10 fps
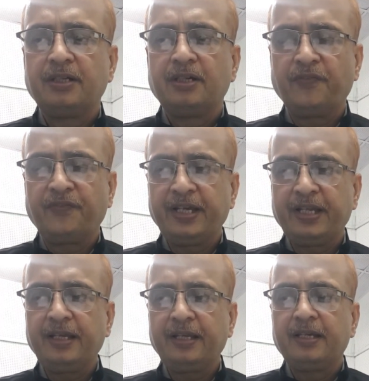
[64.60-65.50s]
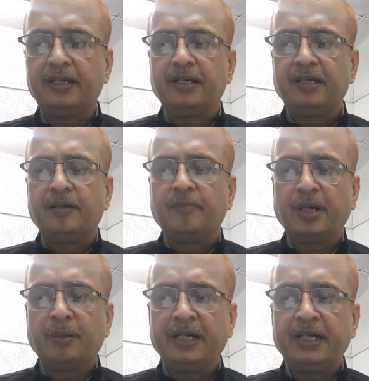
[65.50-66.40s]
of hearing,
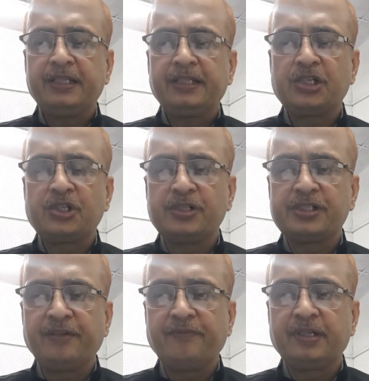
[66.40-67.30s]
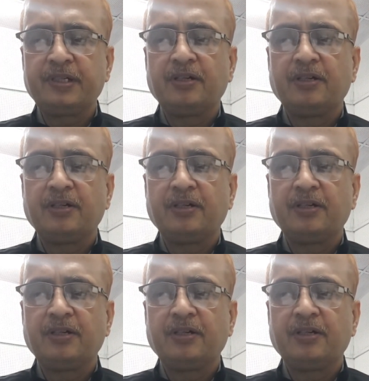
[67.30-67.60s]
permanent threshold shift,